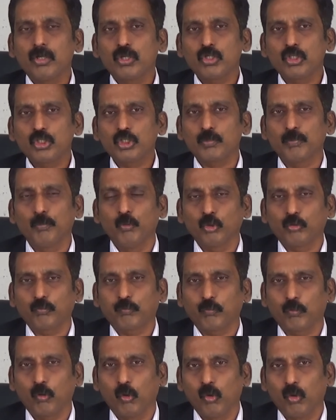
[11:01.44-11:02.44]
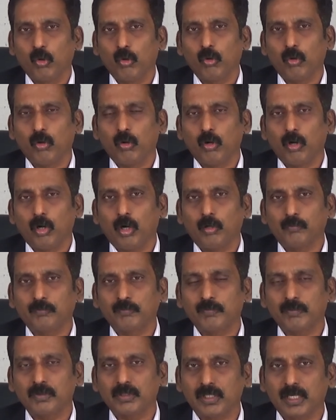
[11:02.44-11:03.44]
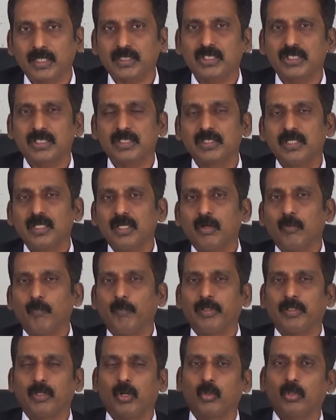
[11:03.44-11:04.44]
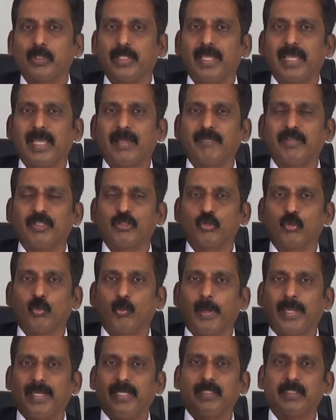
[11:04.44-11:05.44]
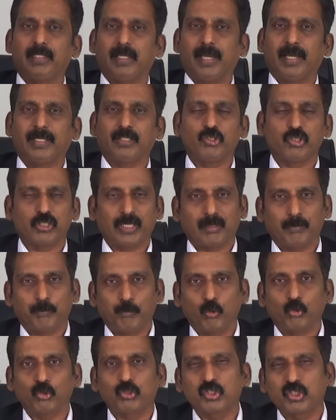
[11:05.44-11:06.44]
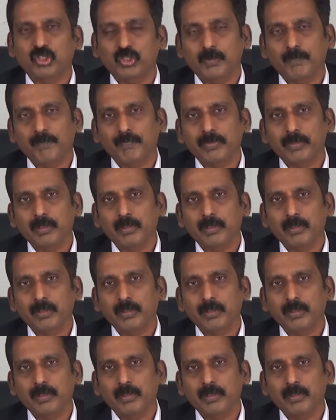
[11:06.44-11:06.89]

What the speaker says: smooth flow of trucks without they having to wait at checkposts.